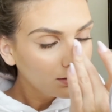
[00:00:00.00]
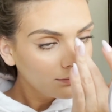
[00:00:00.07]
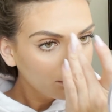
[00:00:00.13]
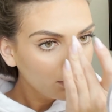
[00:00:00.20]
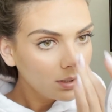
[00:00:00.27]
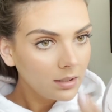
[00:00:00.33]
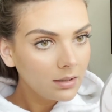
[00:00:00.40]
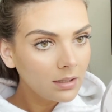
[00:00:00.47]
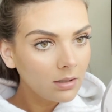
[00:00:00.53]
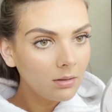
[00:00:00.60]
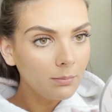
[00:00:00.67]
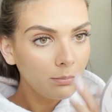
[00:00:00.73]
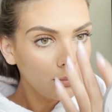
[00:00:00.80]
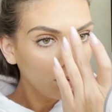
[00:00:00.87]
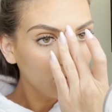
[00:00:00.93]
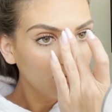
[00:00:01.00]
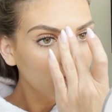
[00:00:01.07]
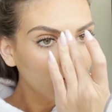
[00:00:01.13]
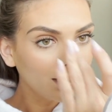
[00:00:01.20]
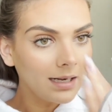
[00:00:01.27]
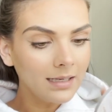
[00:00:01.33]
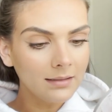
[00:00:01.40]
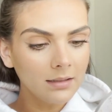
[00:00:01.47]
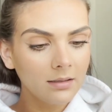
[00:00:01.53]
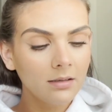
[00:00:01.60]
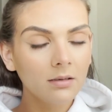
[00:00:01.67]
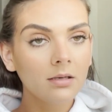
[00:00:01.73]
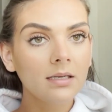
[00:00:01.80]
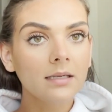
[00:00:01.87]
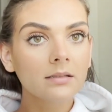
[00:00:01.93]
Like the over
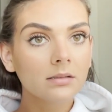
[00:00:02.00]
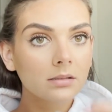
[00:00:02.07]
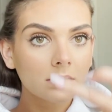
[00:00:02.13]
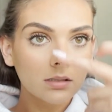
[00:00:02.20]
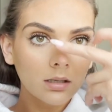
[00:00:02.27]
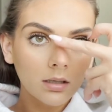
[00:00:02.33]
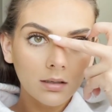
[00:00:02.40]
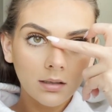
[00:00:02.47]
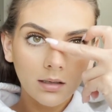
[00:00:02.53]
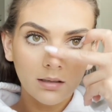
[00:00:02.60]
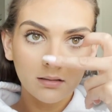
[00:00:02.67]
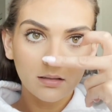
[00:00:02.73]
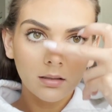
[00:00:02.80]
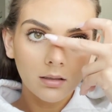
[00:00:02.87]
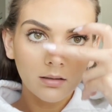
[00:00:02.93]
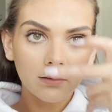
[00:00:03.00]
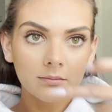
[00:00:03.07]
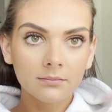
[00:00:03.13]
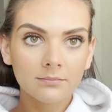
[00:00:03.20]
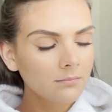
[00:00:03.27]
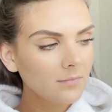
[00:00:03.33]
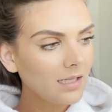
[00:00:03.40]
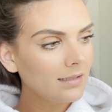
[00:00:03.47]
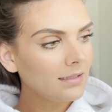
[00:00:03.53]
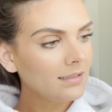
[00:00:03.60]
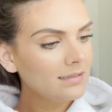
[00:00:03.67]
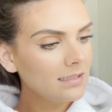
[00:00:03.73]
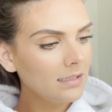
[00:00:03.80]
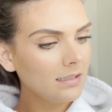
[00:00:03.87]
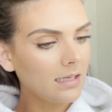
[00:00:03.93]
highlighted days are done, you know. And
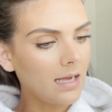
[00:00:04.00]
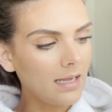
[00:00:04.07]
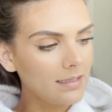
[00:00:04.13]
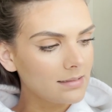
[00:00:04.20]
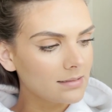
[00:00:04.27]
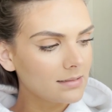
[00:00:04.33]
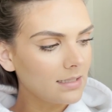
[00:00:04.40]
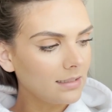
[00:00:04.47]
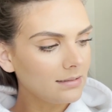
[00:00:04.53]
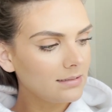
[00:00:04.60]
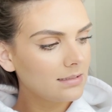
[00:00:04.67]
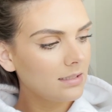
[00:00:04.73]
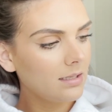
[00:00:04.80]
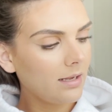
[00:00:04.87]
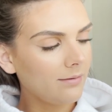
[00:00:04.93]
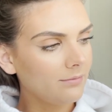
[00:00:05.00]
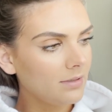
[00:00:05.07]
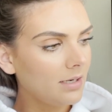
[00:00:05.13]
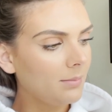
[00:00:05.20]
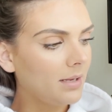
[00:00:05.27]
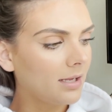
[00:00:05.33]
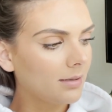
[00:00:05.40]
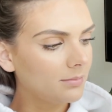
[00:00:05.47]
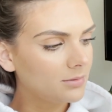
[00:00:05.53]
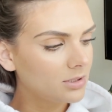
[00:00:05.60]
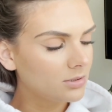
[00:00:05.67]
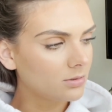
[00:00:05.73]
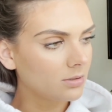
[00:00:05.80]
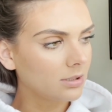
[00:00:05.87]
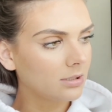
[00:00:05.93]
that's it, guys. That's the everyday makeup
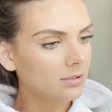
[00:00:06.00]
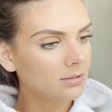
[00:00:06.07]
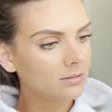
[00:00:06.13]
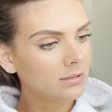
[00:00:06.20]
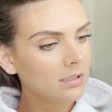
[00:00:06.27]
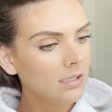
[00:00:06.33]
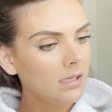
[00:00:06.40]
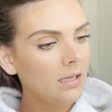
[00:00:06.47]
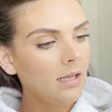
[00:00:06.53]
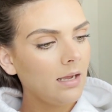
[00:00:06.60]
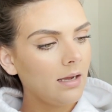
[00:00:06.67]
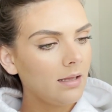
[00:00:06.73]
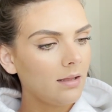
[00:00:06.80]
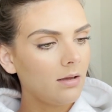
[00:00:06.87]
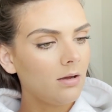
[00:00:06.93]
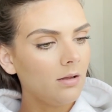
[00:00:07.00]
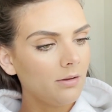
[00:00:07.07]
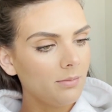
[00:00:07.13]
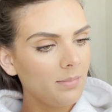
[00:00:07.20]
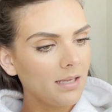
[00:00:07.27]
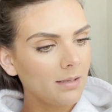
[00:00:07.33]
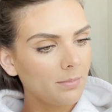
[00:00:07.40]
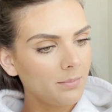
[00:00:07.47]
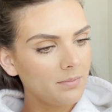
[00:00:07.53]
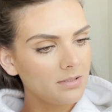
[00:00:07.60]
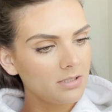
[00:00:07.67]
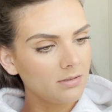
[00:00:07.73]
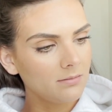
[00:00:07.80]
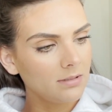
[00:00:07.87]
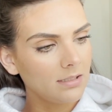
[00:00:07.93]
tutorial. All the makeup I've been
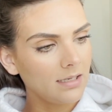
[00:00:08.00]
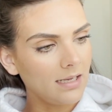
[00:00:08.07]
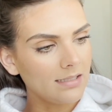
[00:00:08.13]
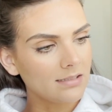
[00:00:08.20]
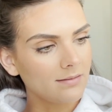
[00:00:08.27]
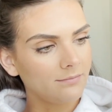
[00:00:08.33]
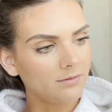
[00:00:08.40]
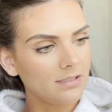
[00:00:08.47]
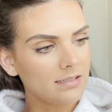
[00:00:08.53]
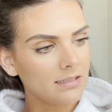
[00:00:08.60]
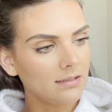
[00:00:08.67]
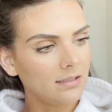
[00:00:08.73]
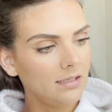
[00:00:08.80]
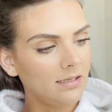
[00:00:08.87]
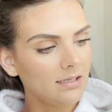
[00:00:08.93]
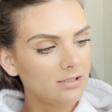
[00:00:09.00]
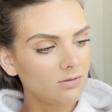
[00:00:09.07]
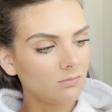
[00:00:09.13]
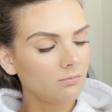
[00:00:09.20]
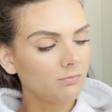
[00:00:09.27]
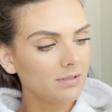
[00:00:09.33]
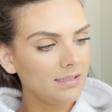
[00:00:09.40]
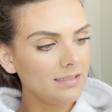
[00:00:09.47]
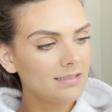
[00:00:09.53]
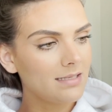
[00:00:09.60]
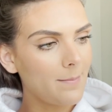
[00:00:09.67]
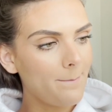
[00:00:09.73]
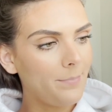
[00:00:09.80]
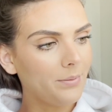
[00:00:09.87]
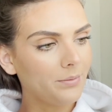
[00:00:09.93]
doing as of recently. It's really
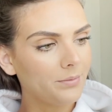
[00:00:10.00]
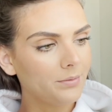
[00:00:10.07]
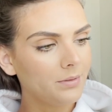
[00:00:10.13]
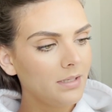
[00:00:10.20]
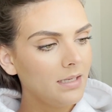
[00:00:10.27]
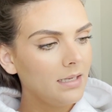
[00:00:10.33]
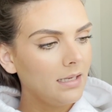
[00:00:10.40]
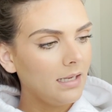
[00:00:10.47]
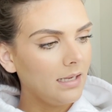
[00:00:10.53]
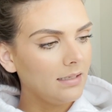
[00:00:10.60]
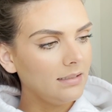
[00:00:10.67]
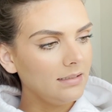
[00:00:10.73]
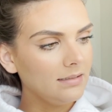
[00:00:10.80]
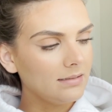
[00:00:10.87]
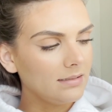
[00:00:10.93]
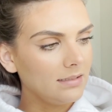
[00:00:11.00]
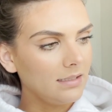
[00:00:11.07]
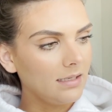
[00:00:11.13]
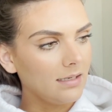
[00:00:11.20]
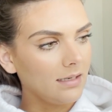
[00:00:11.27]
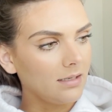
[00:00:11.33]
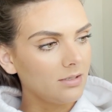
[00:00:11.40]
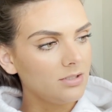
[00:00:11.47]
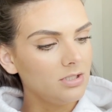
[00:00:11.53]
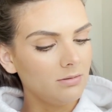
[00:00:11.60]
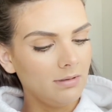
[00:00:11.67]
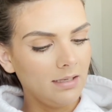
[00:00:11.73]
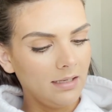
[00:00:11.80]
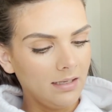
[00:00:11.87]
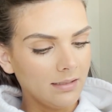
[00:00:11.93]
simple and easy, and I can do
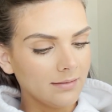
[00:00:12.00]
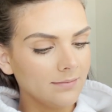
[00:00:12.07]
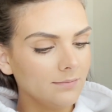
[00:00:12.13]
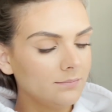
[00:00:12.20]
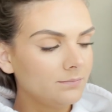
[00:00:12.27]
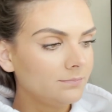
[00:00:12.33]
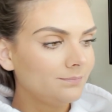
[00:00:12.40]
it in